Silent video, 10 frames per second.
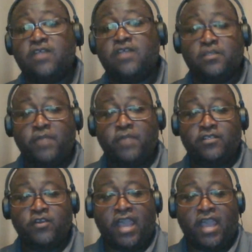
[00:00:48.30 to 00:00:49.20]
talking
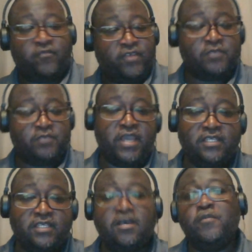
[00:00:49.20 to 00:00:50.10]
about your outfit. I was
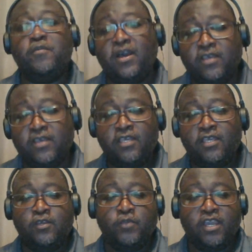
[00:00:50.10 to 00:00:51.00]
basically talking about
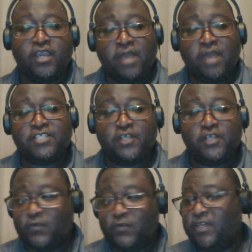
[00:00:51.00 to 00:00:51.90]
you being on my show.